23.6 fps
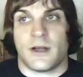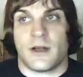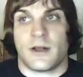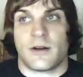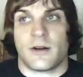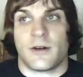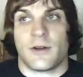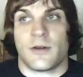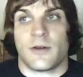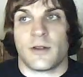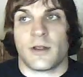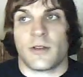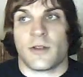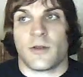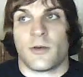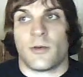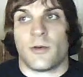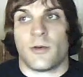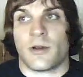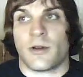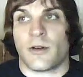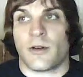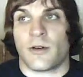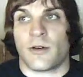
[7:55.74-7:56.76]
I don't know, like the
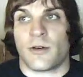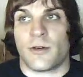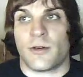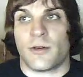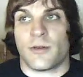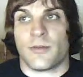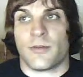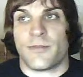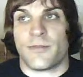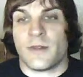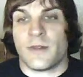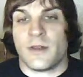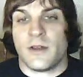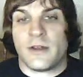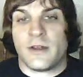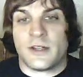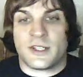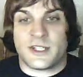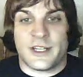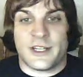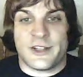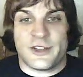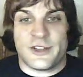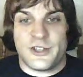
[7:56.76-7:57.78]
one girl
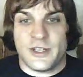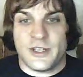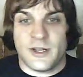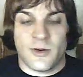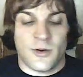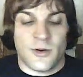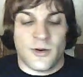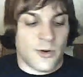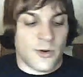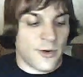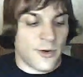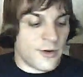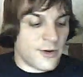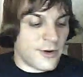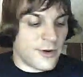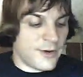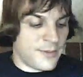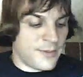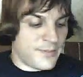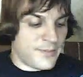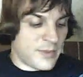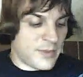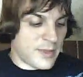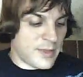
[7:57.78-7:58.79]
said she'd order
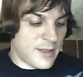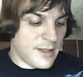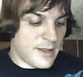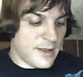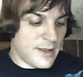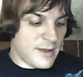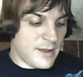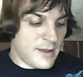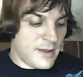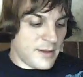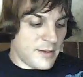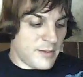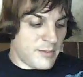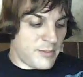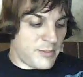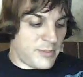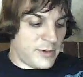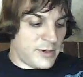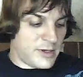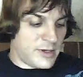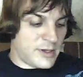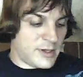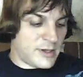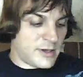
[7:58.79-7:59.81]
them,
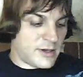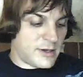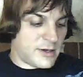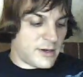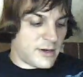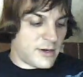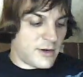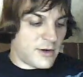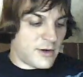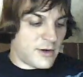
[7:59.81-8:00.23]
but